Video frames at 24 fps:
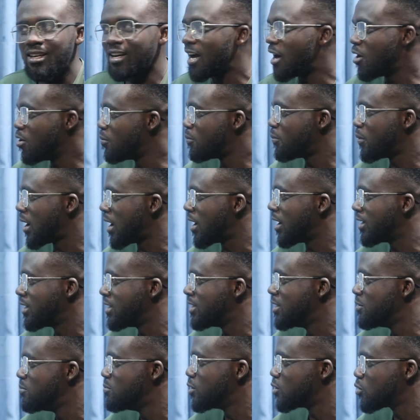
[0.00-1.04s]
I hope I
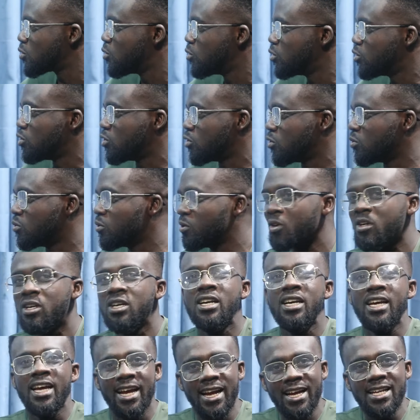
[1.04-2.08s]
didn't misquote you.
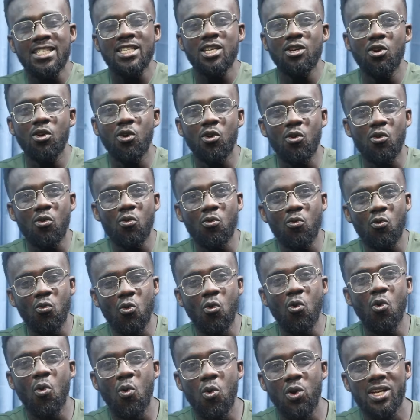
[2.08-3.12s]
And to know
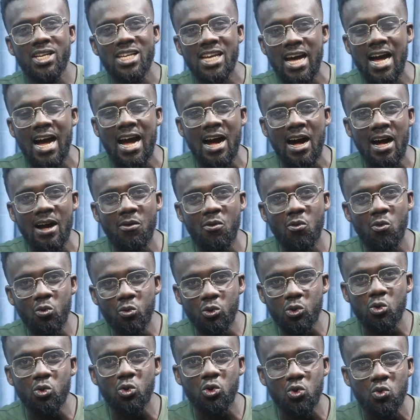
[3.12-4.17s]
what they are
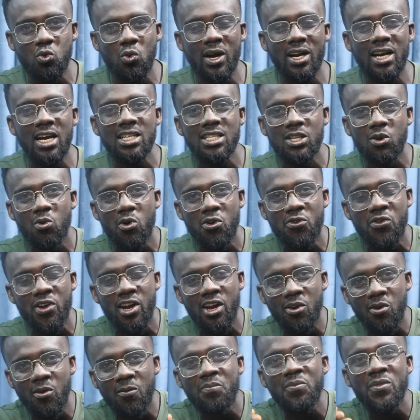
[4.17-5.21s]
also and answer what
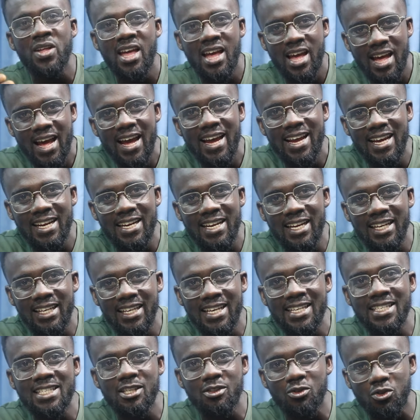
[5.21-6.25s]
you know.
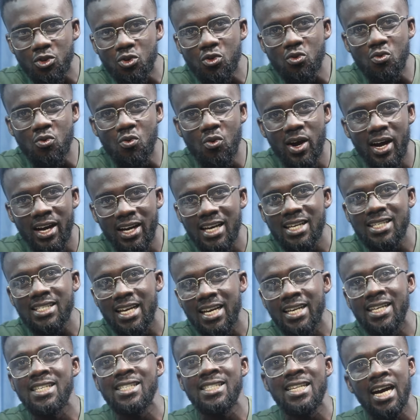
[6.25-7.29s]
Is it true? And I
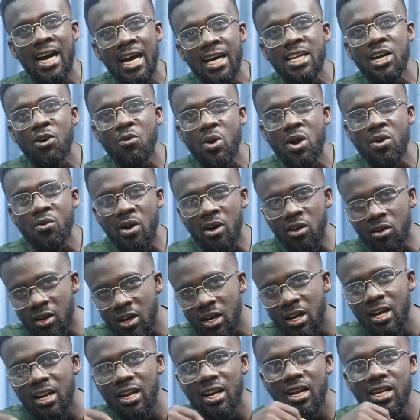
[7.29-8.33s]
said it is the other way around.
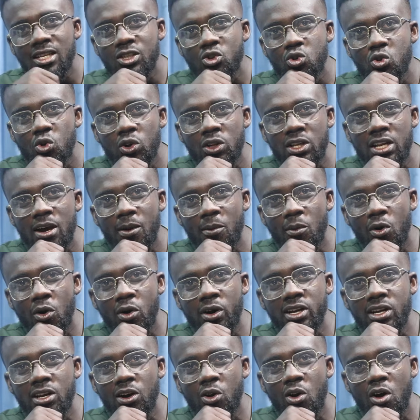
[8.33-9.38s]
Let's know them
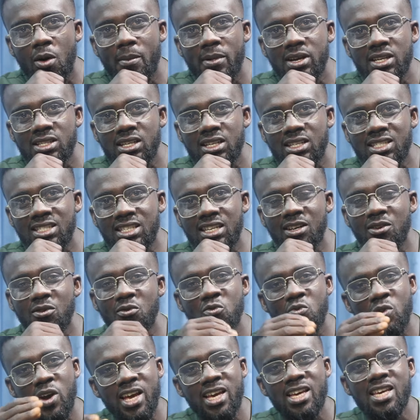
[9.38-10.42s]
all in the comment
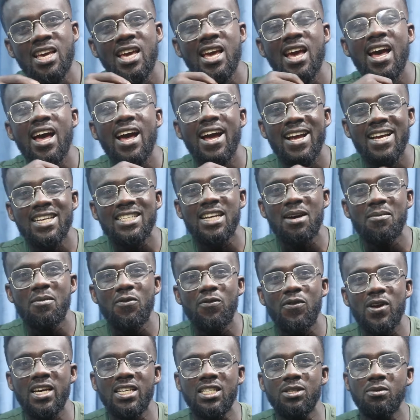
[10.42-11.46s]
section. Way Sammy
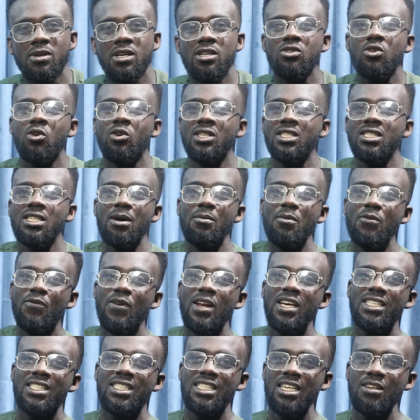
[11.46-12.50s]
Flex speaks on Sammy
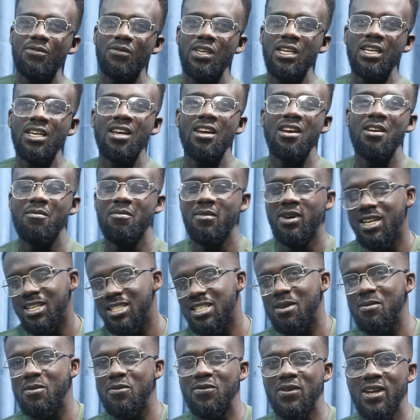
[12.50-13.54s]
Flex TV. My name
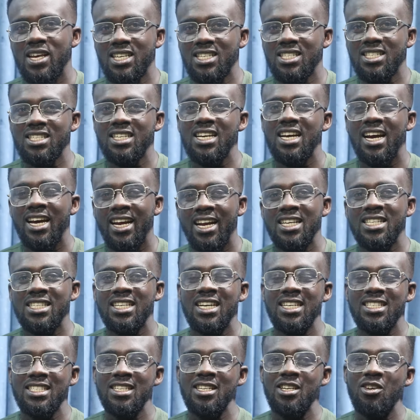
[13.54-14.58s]
is Sammy Flex, and it's
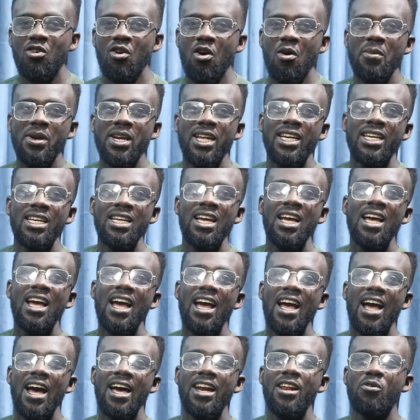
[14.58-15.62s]
not sitting comedy.
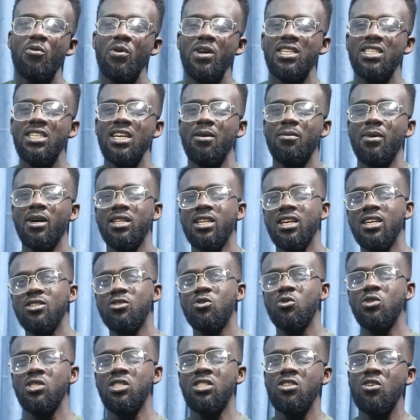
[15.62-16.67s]
Adequacy. My
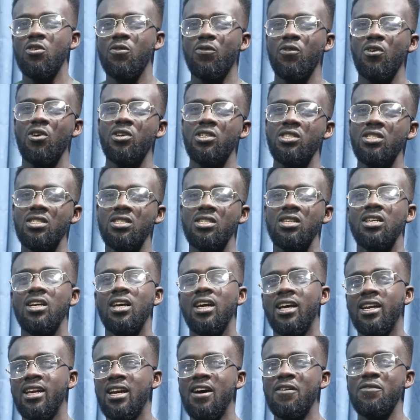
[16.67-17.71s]
thanks to Theophilus
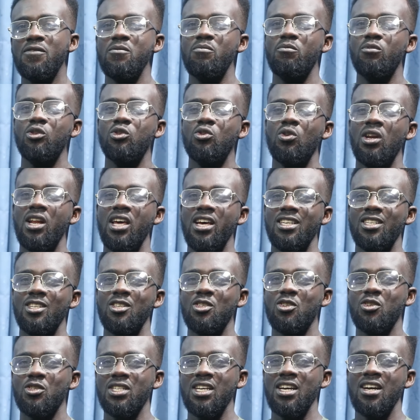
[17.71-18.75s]
and Happy Buju Lens
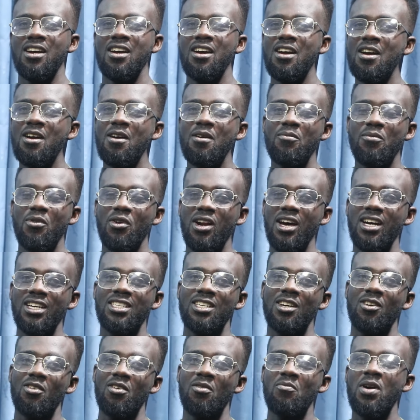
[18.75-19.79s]
as I say
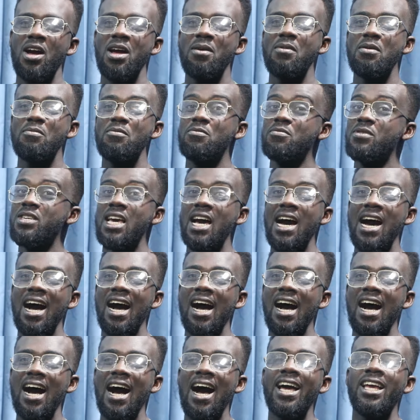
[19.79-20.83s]
production. Or my
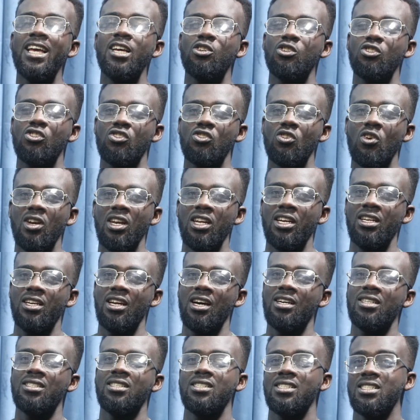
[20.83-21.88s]
BBR. I solid
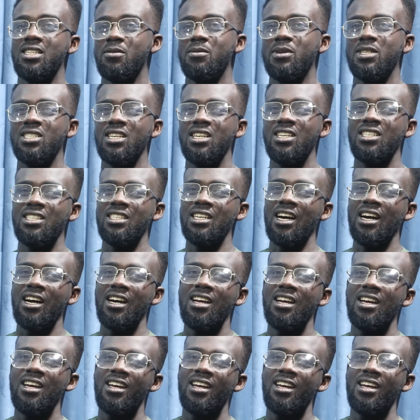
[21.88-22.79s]
until see you next year.